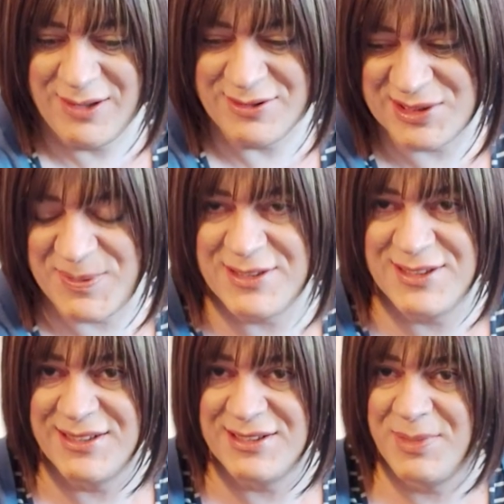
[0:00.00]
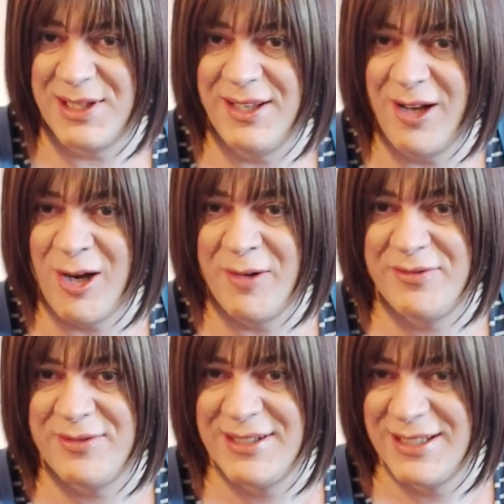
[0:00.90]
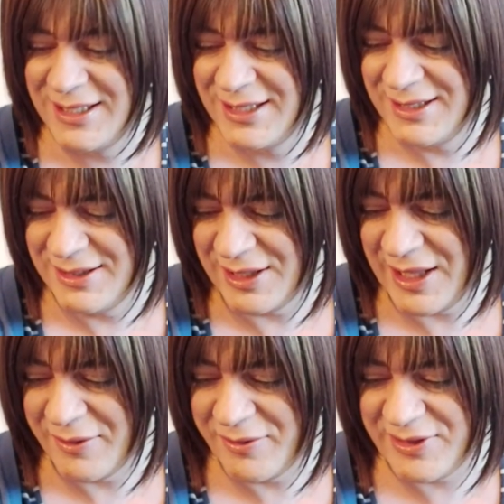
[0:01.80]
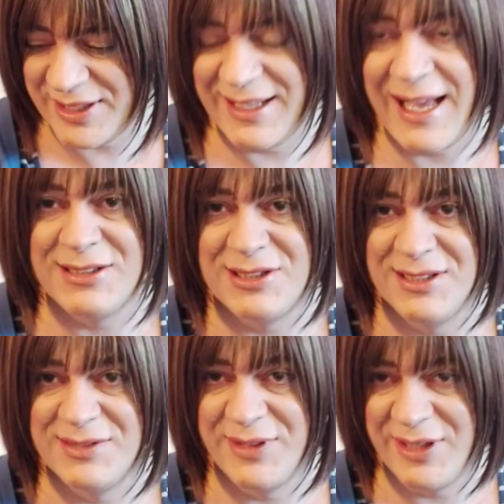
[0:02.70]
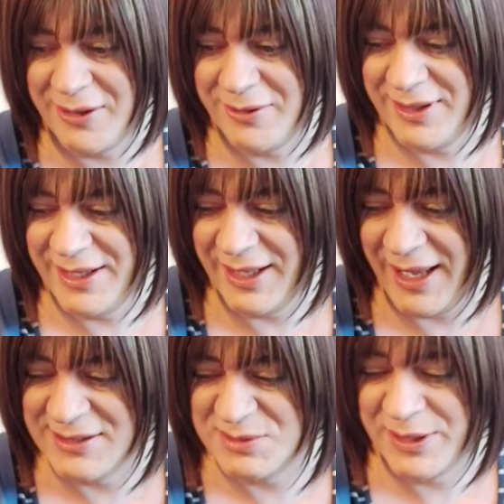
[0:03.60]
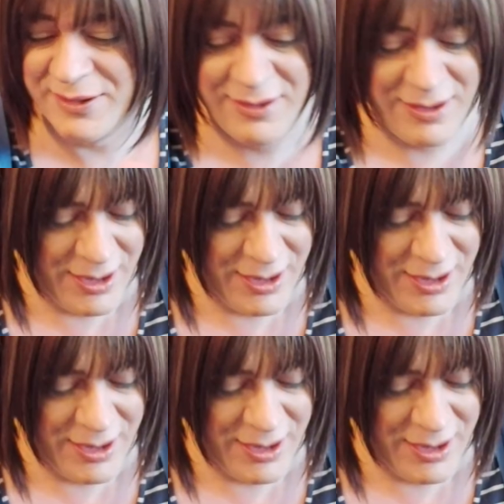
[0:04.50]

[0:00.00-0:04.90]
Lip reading: I was expecting it to be half the length that it actually, this video has been,